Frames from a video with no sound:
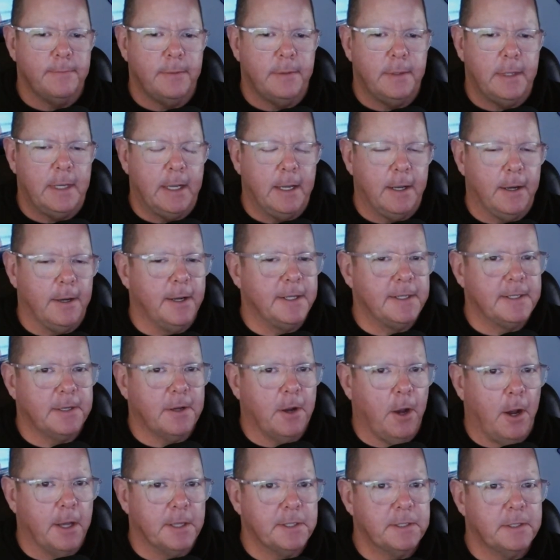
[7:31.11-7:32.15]
it's
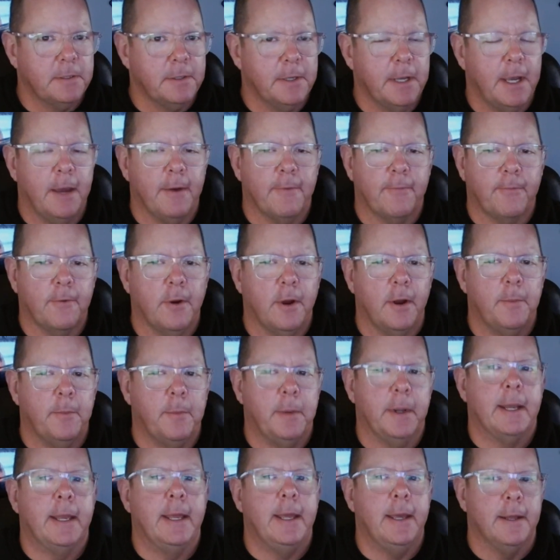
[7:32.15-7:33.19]
costly up front,
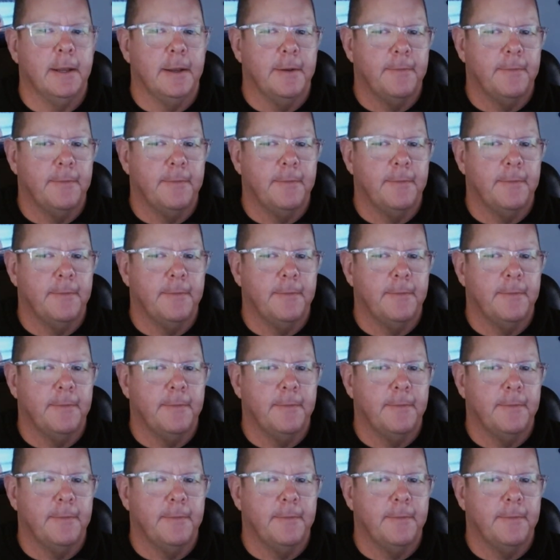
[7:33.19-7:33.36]
but again,